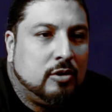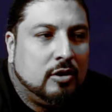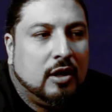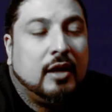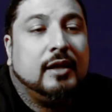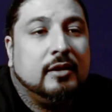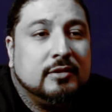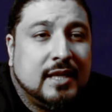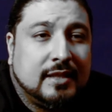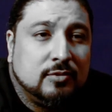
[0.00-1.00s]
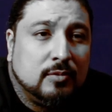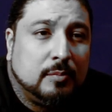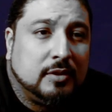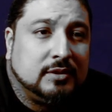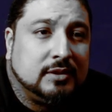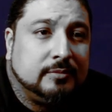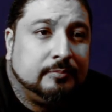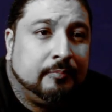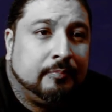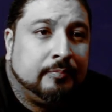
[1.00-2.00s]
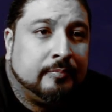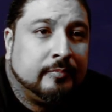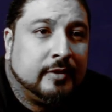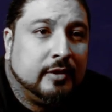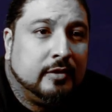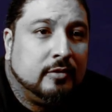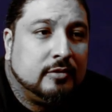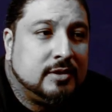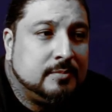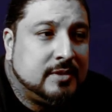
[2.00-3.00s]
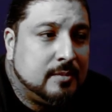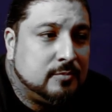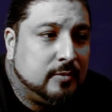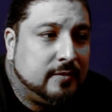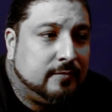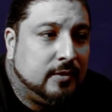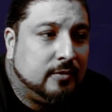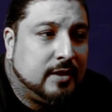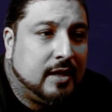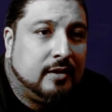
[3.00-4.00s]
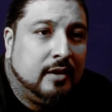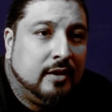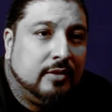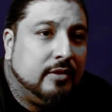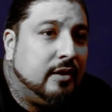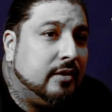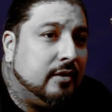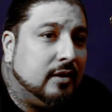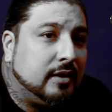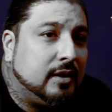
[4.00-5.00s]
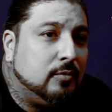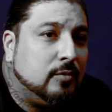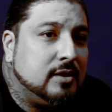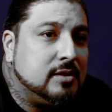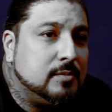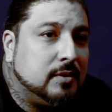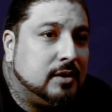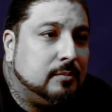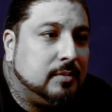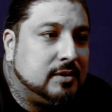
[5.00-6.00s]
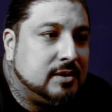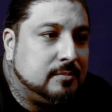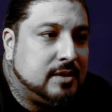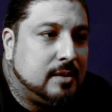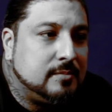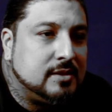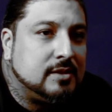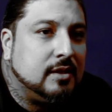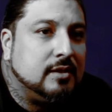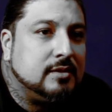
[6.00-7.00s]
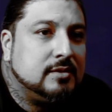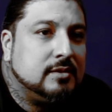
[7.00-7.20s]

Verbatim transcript: You're lucky to tattoo a person. You know, sometimes we feel that they're the lucky ones, but, but sometimes it's us.